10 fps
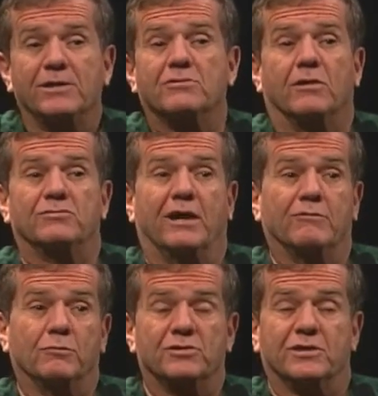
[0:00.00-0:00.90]
race car
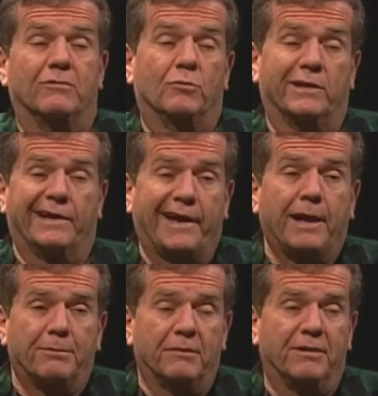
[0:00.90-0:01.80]
driver, which never really
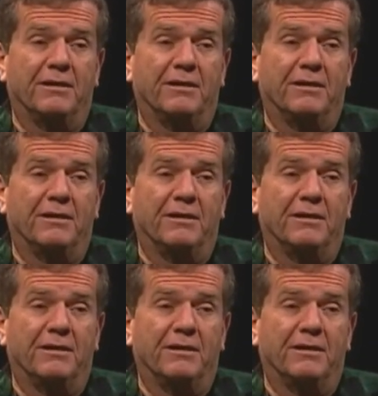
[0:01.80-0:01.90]
happened.